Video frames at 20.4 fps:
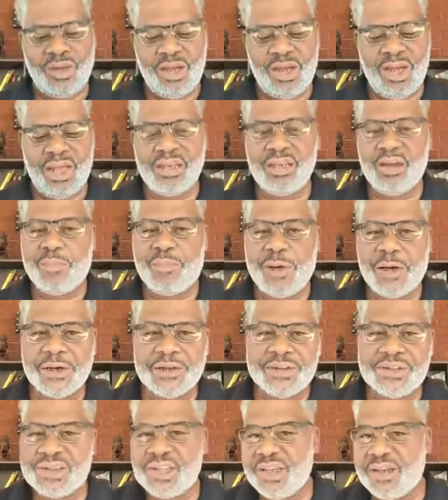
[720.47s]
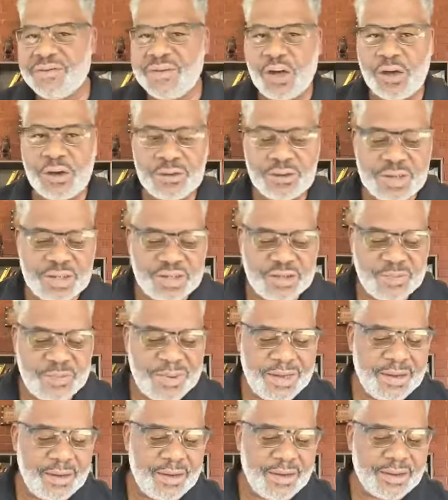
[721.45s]
in the person of the Holy
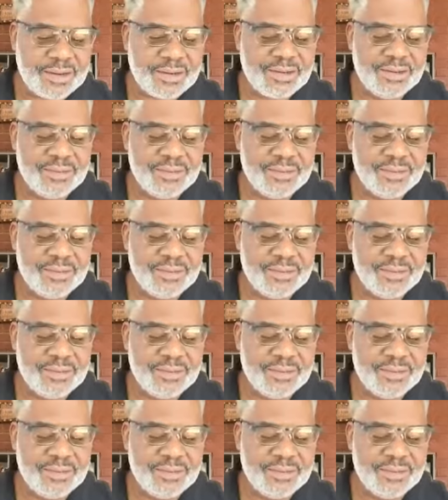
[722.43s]
Spirit.